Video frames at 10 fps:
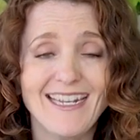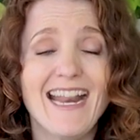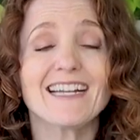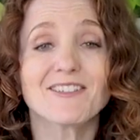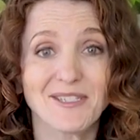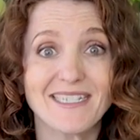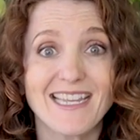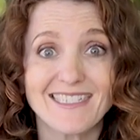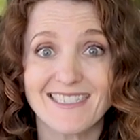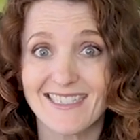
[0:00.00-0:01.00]
and it actually
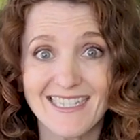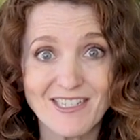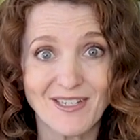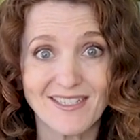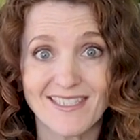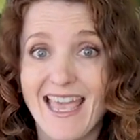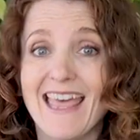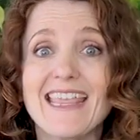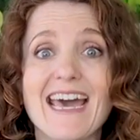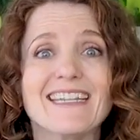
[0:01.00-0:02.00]
tastes delicious.
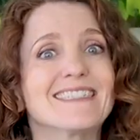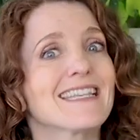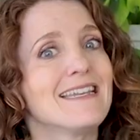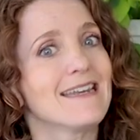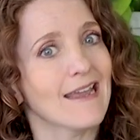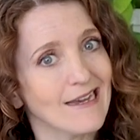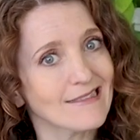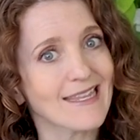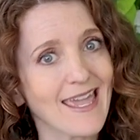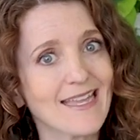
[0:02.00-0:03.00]
That is
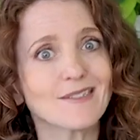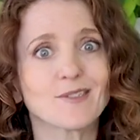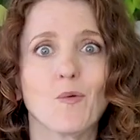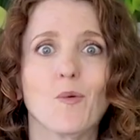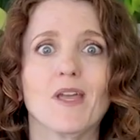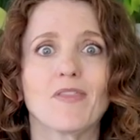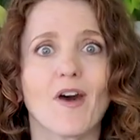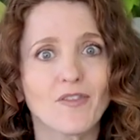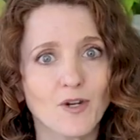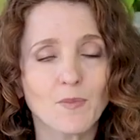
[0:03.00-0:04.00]
not the case with
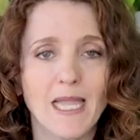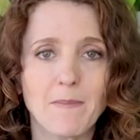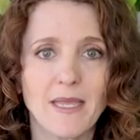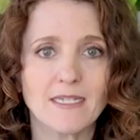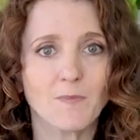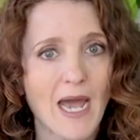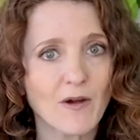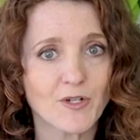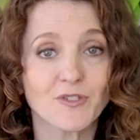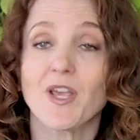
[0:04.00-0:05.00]
other plant based
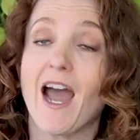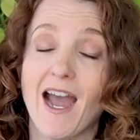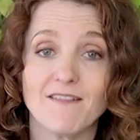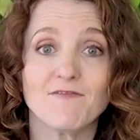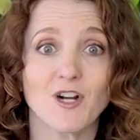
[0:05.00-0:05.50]
powders I've